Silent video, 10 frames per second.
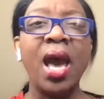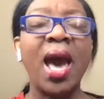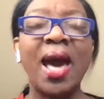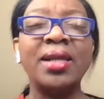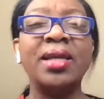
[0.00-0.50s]

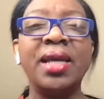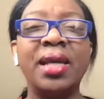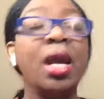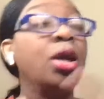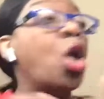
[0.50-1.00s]
How
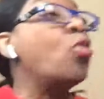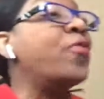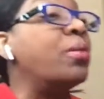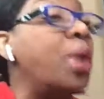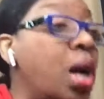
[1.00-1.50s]
to go
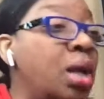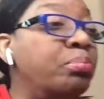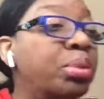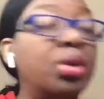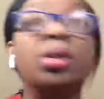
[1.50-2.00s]
from
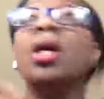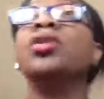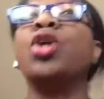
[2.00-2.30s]
unbooked